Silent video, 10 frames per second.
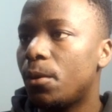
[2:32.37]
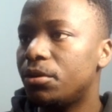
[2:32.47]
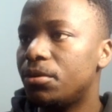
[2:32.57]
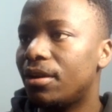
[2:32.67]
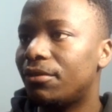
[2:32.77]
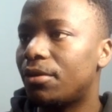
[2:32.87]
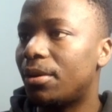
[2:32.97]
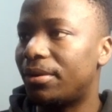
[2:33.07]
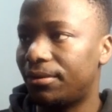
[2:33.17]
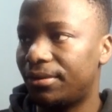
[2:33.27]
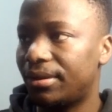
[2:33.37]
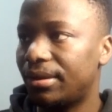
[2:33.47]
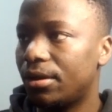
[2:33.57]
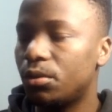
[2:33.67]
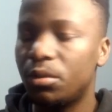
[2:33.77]
We do have our
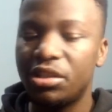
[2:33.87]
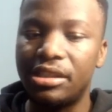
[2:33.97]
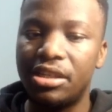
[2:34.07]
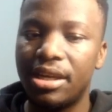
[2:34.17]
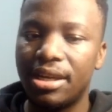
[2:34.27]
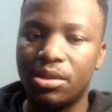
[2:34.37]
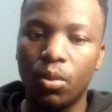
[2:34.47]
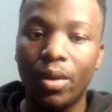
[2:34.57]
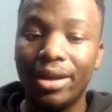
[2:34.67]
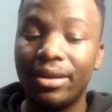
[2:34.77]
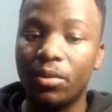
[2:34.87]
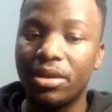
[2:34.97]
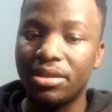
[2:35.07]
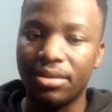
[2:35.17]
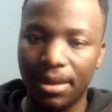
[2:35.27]
referrer, on which it checks where the
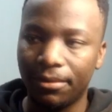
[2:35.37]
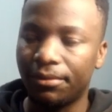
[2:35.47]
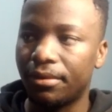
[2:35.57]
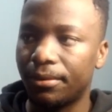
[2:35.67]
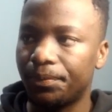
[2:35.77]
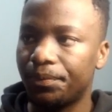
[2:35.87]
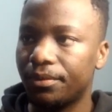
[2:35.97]
request is coming from.